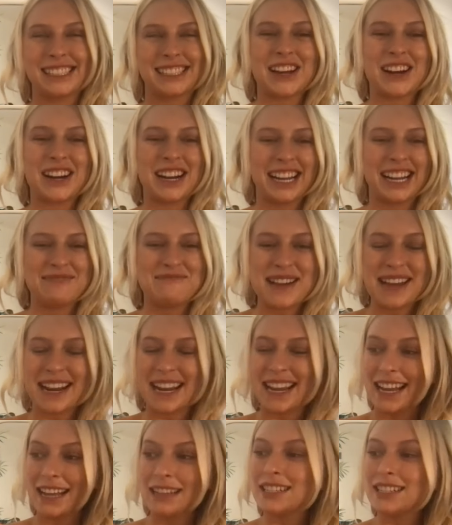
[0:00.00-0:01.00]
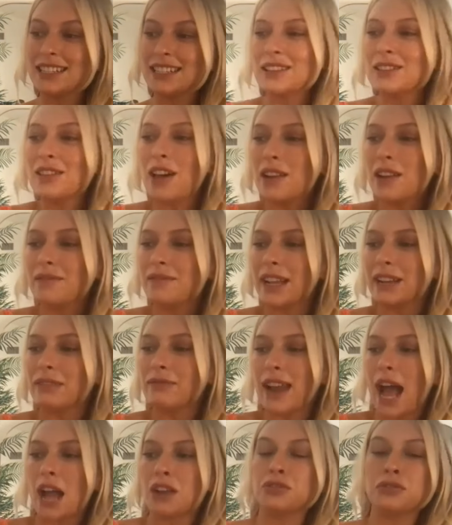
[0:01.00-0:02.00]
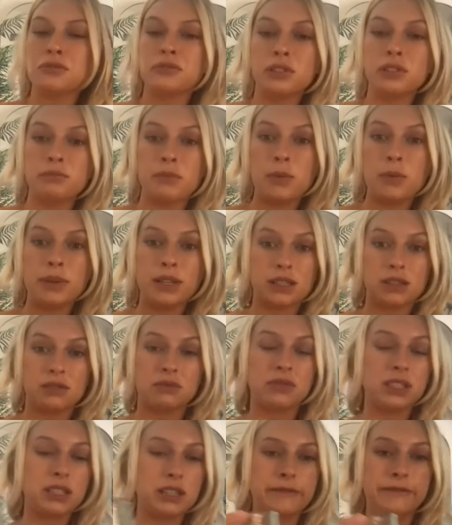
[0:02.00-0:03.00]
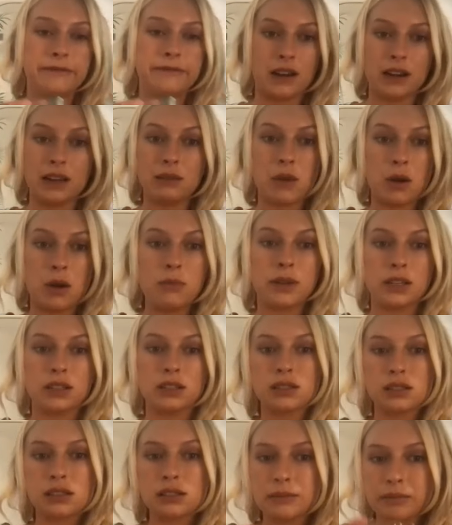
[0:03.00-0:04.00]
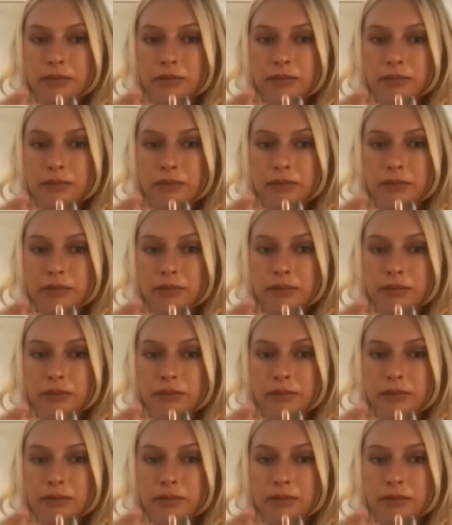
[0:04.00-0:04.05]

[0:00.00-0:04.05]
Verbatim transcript: sorry but uh, just a lot of like natural real moments and really funny moments